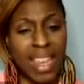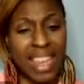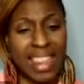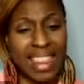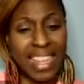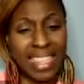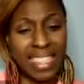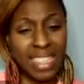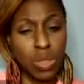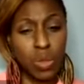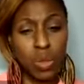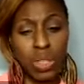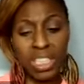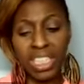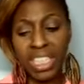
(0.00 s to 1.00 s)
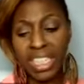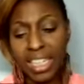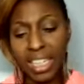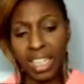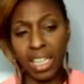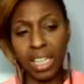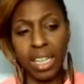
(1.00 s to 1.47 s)
That's so
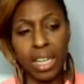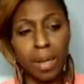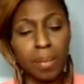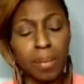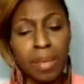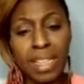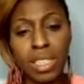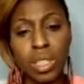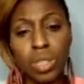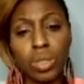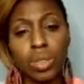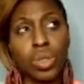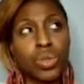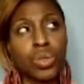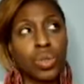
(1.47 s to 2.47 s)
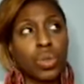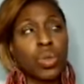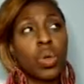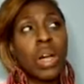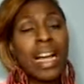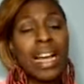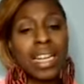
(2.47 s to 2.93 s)
good. And that's so
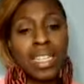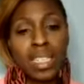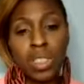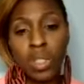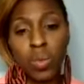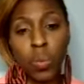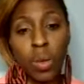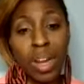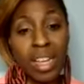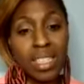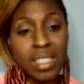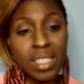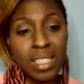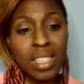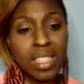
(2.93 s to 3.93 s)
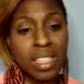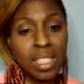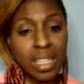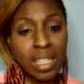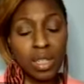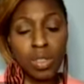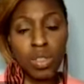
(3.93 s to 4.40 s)
true. Because what I see is,
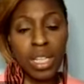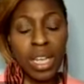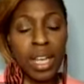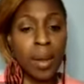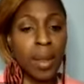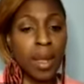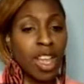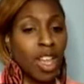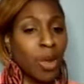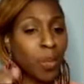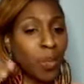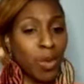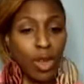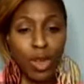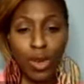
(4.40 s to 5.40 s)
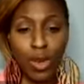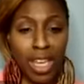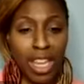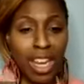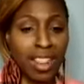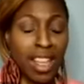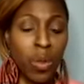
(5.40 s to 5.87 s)
like you're saying, you
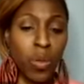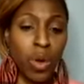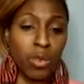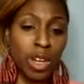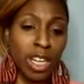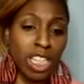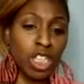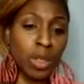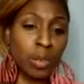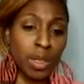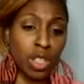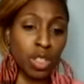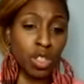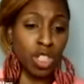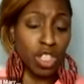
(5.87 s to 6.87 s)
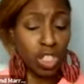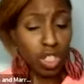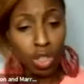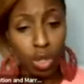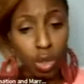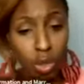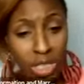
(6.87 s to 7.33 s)
get out that one relationship and you
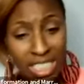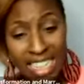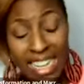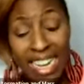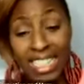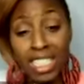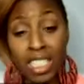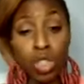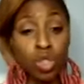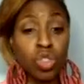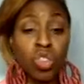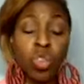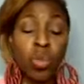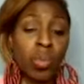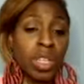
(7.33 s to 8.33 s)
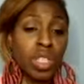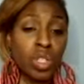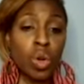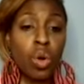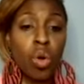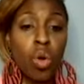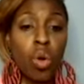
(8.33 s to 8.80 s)
just go to the next. And the truth be
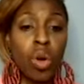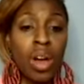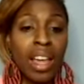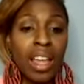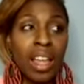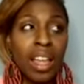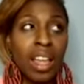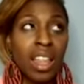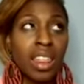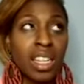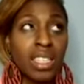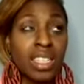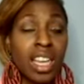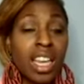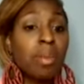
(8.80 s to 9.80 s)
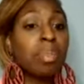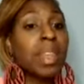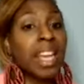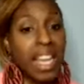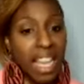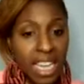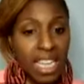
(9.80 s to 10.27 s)
told, the same
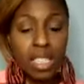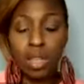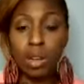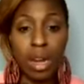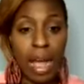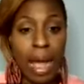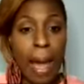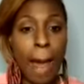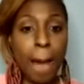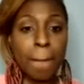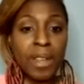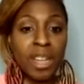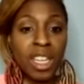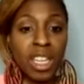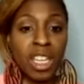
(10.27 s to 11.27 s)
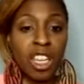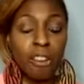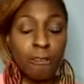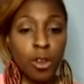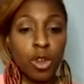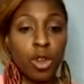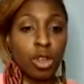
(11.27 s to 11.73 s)
thing is going to happen
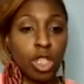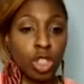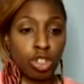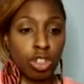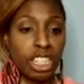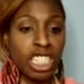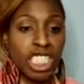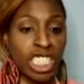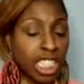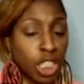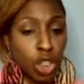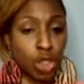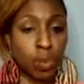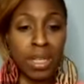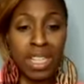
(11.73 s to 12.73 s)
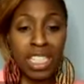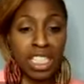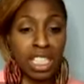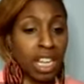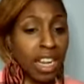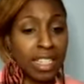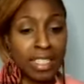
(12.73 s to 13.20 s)
if you don't address the issue, because
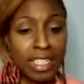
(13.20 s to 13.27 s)
a lot